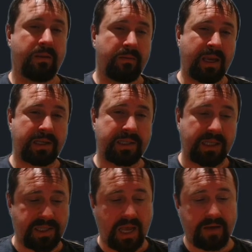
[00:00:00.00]
next
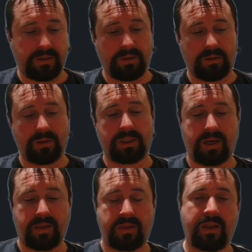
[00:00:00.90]
let's have a look,
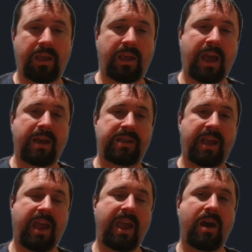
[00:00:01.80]
I think, at
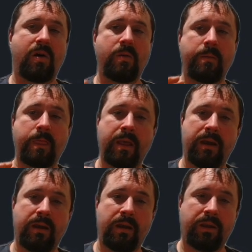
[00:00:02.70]
how
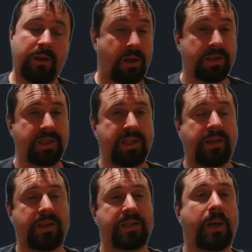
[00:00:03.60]
you can set
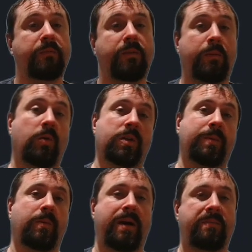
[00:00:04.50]
this up for
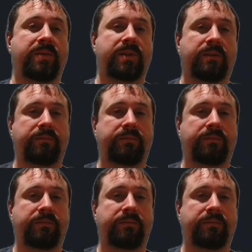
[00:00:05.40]
multiple maps.